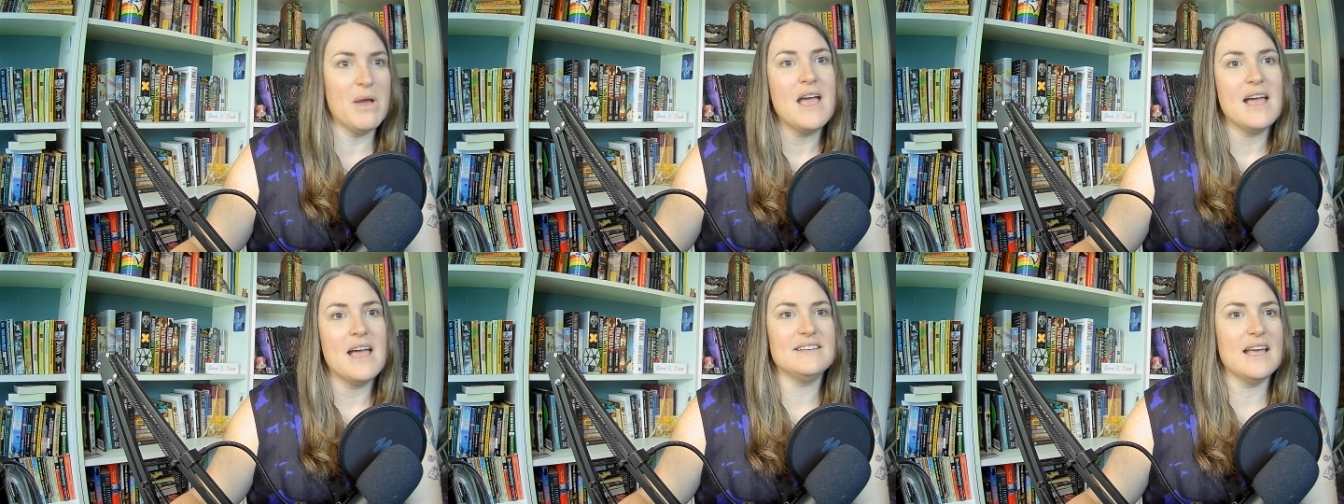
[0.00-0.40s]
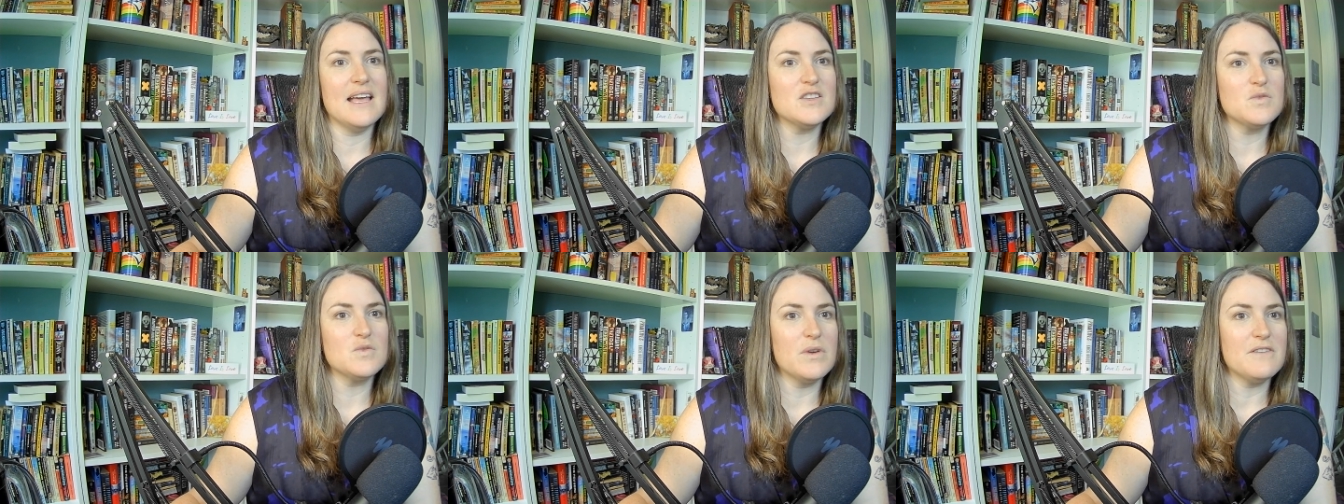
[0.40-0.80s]

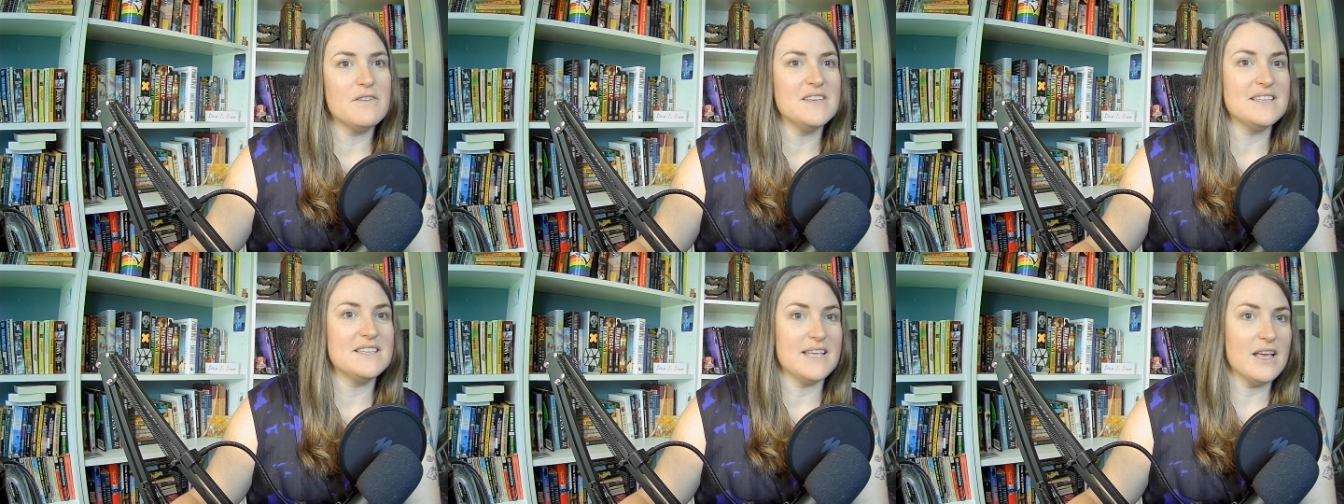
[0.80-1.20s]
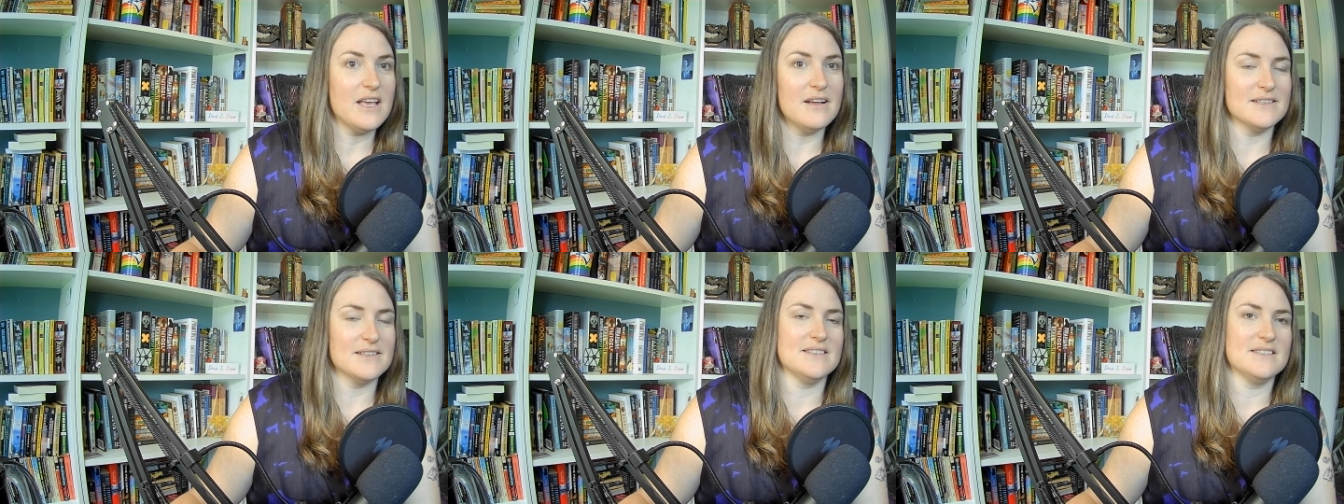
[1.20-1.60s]
attends one of these
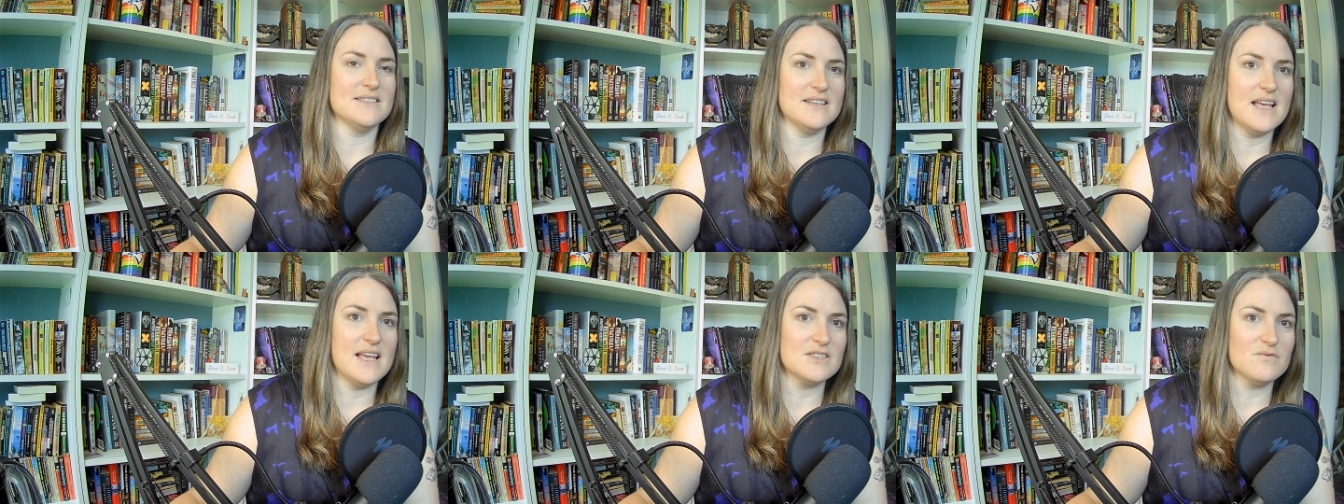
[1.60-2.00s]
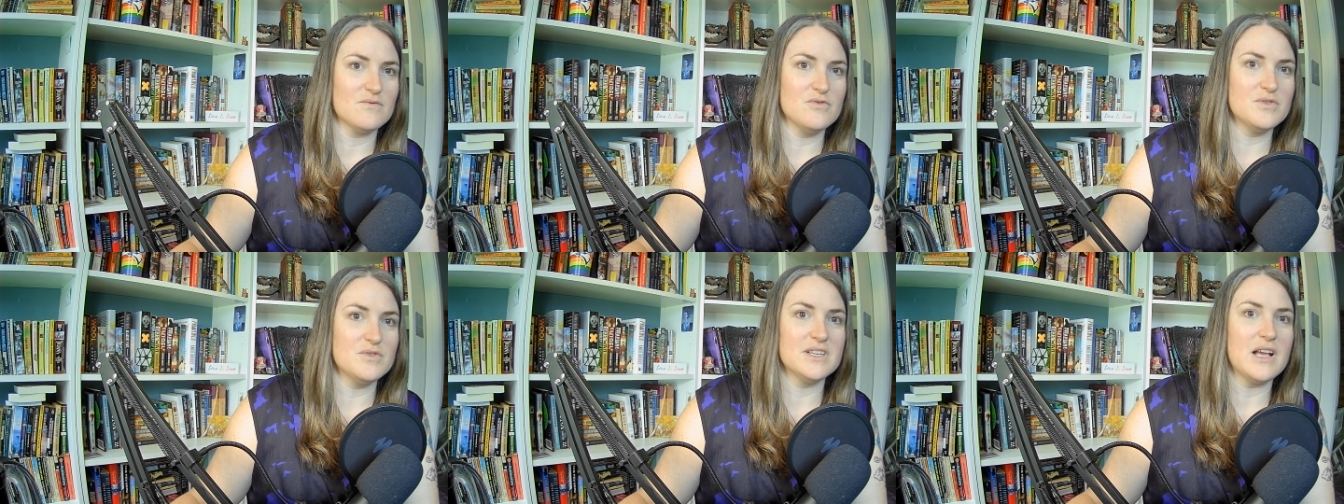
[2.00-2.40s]
seances and asks
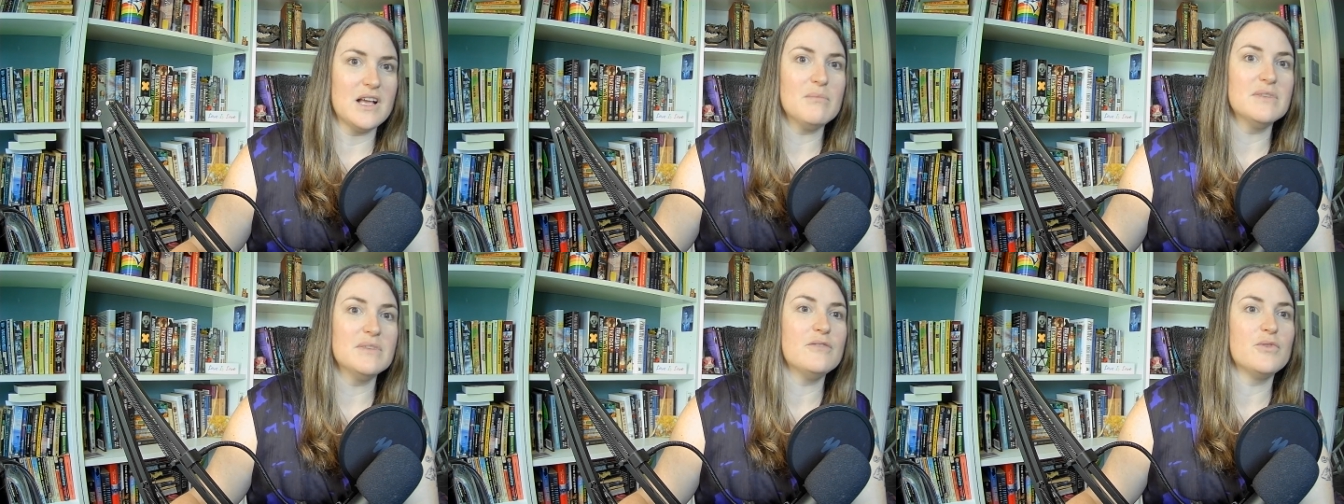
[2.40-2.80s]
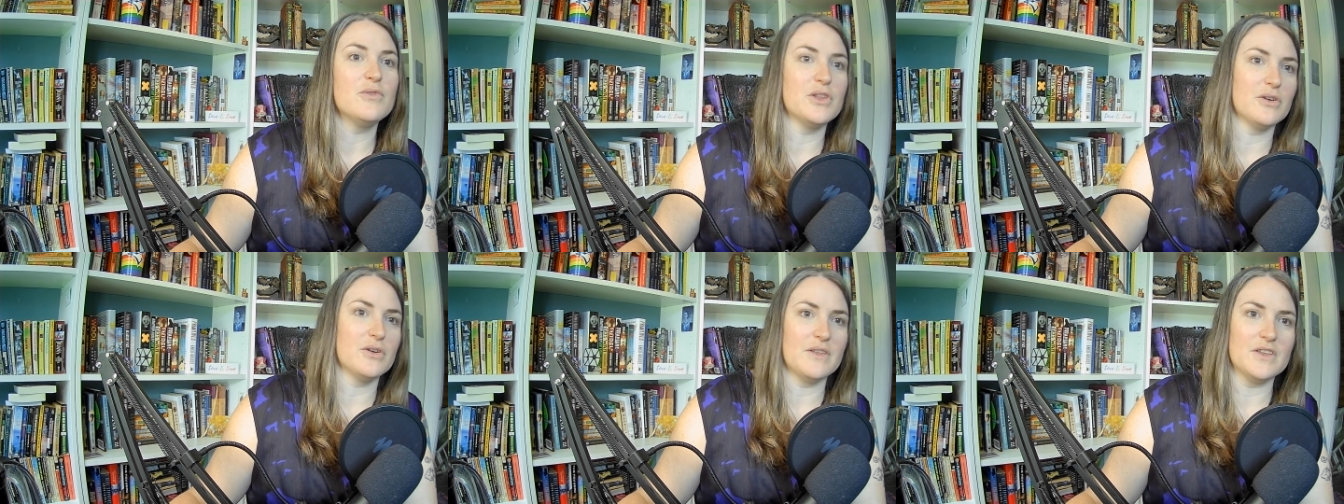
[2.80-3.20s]
Ruth to come live with
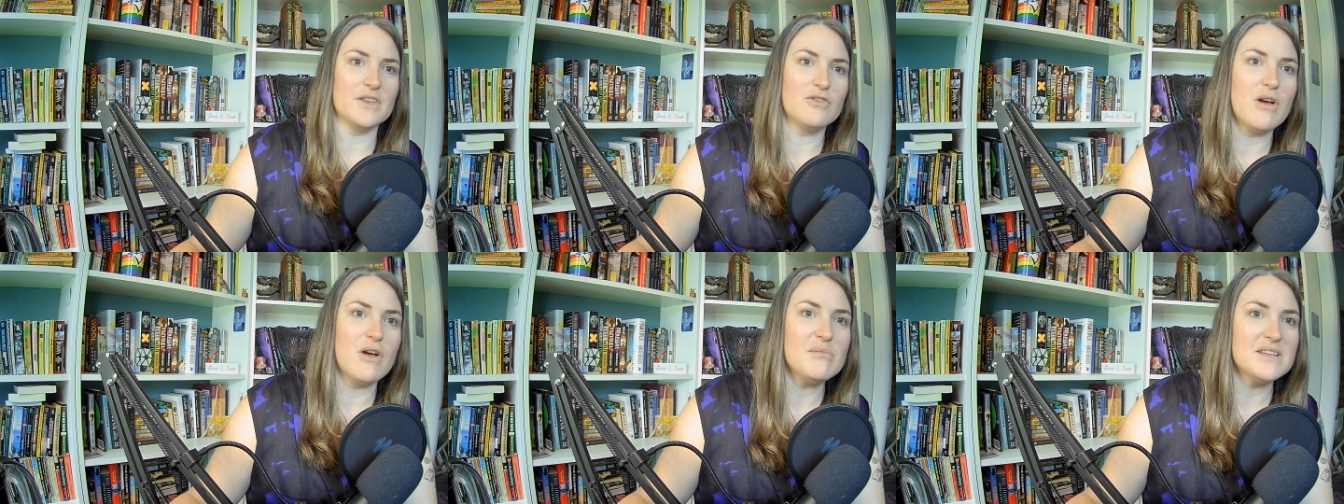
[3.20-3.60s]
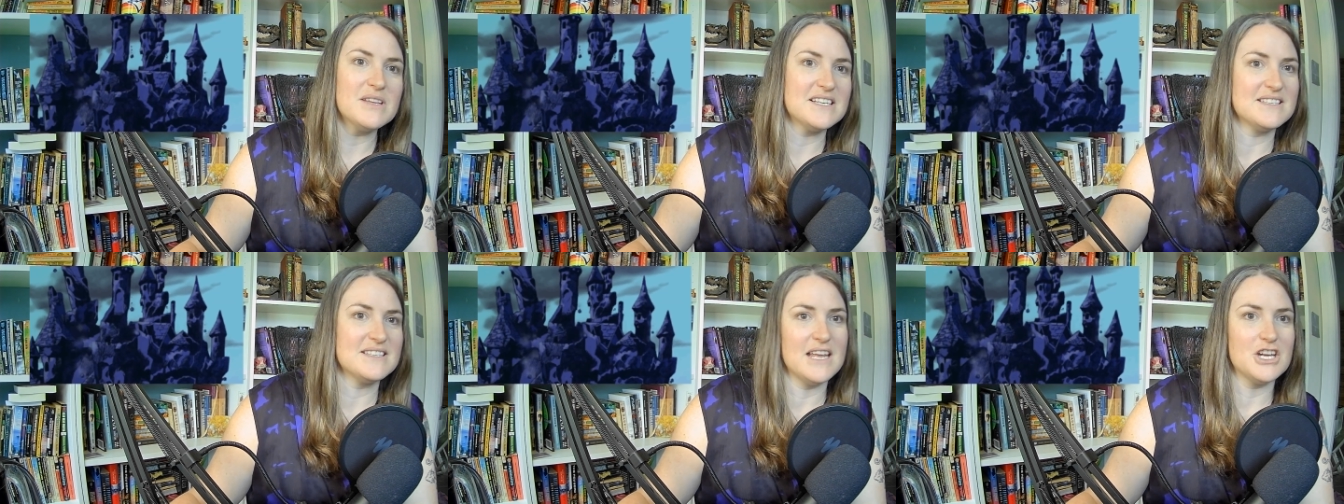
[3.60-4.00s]
her at the crumbling
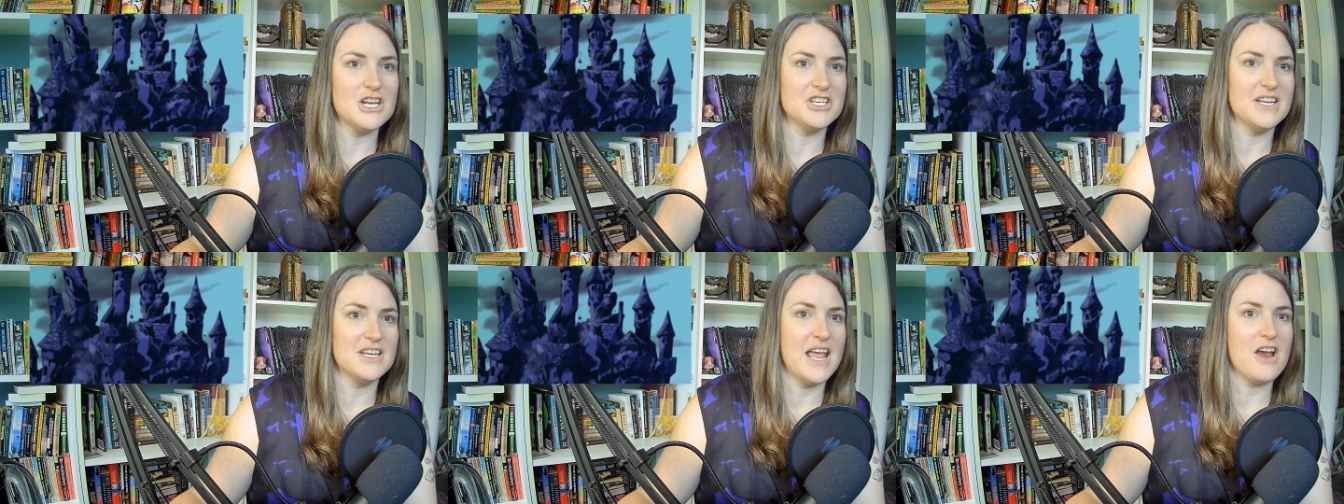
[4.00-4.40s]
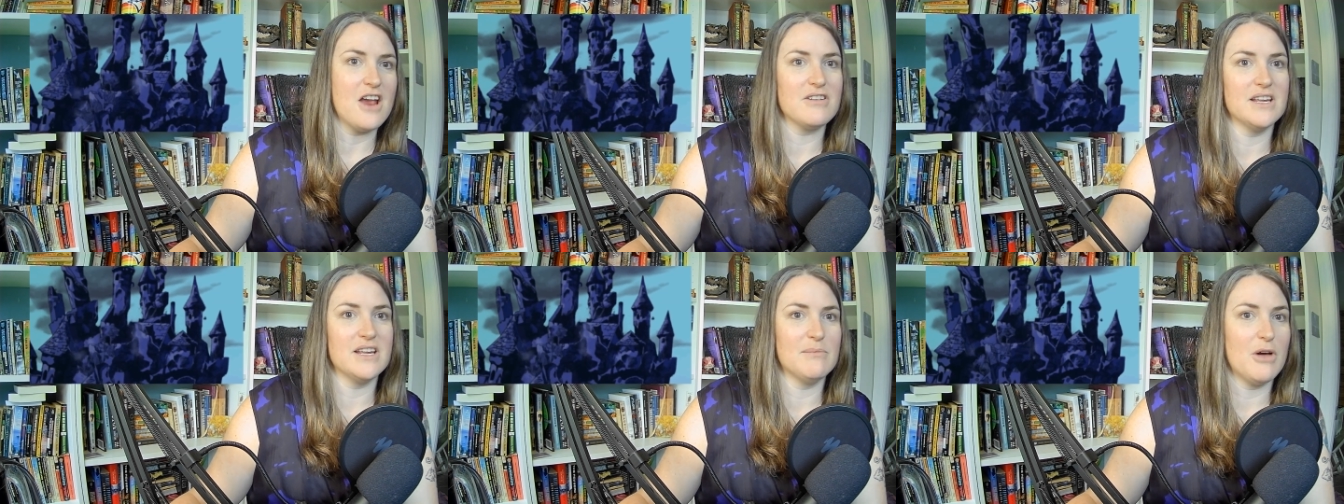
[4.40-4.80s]
estate she
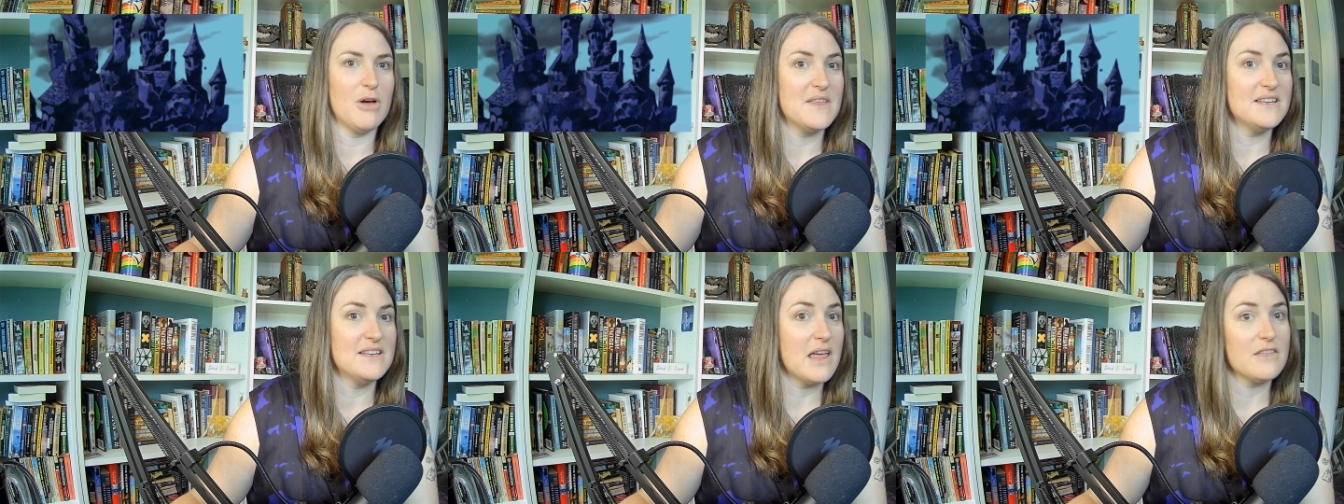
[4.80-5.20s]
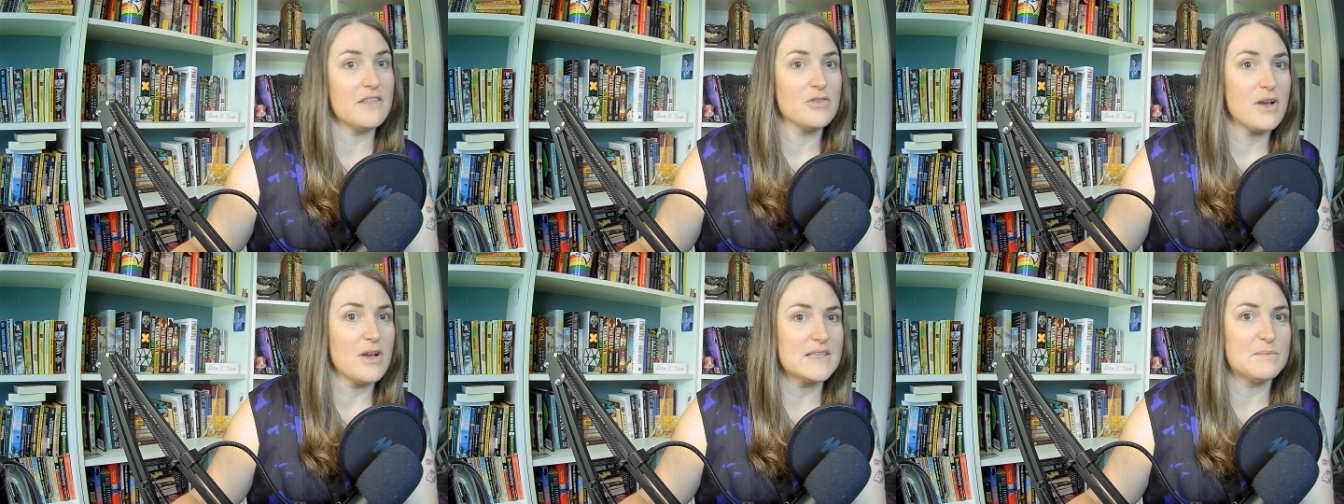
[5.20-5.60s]
inherited upon the death of her
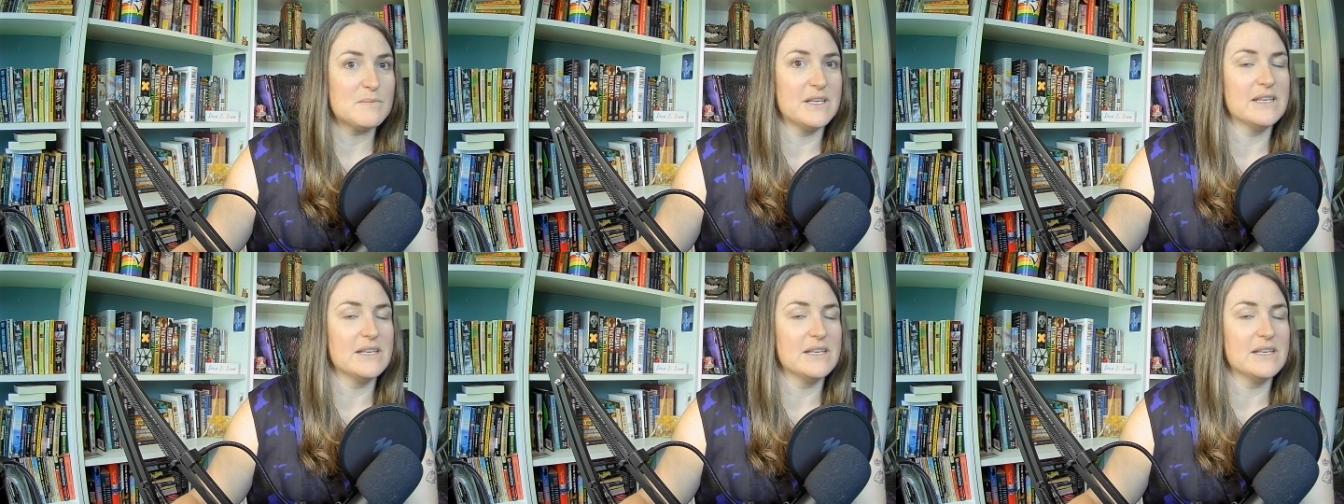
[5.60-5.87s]
husband.